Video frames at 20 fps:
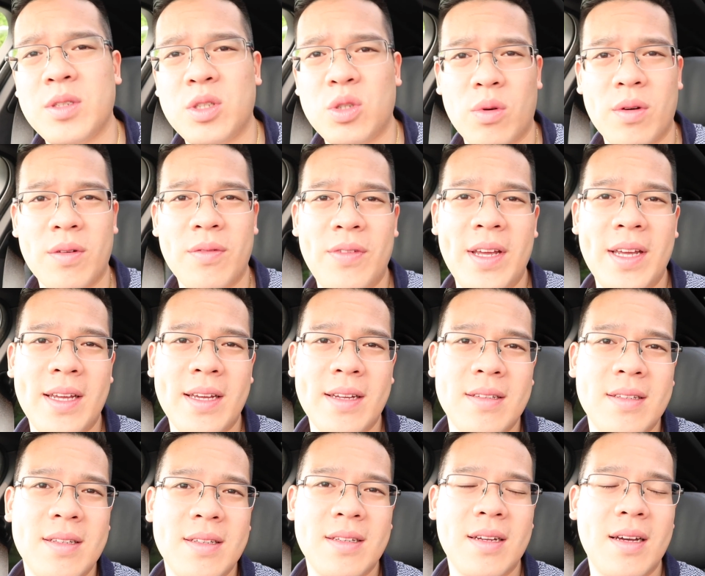sort of
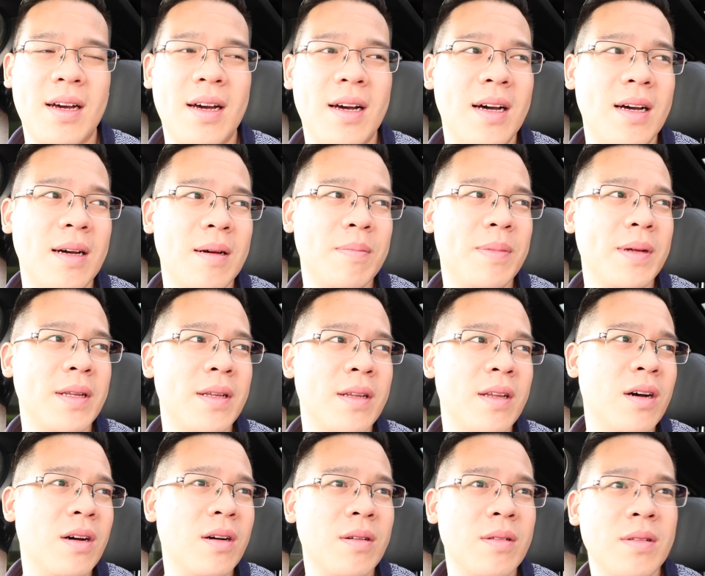vacant, uh, but
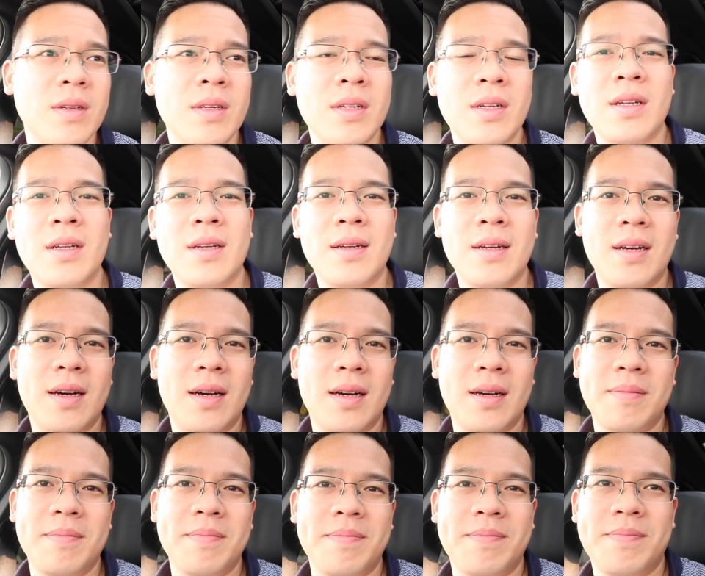no.
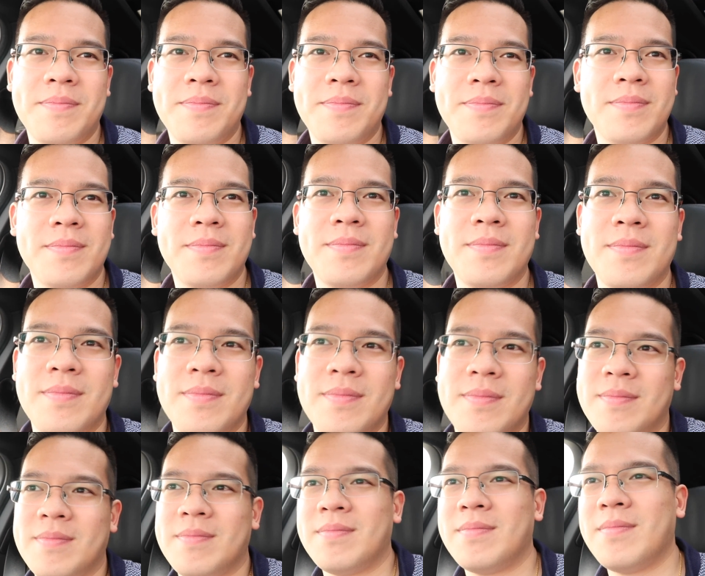Um,
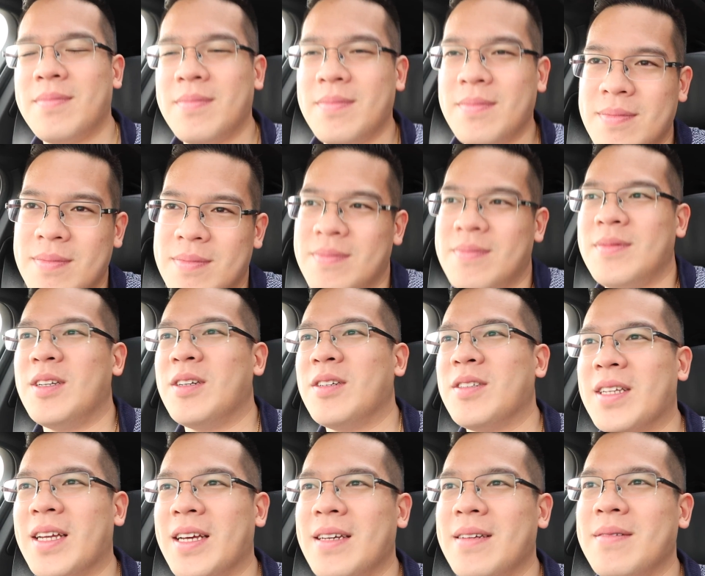
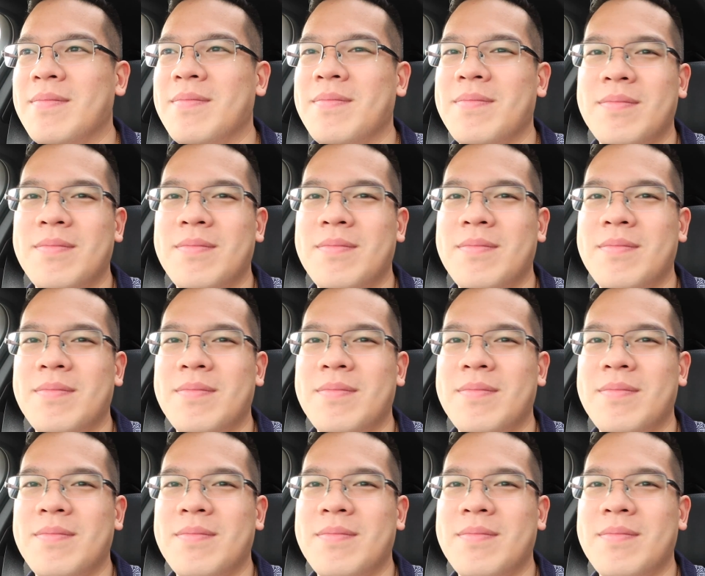there's like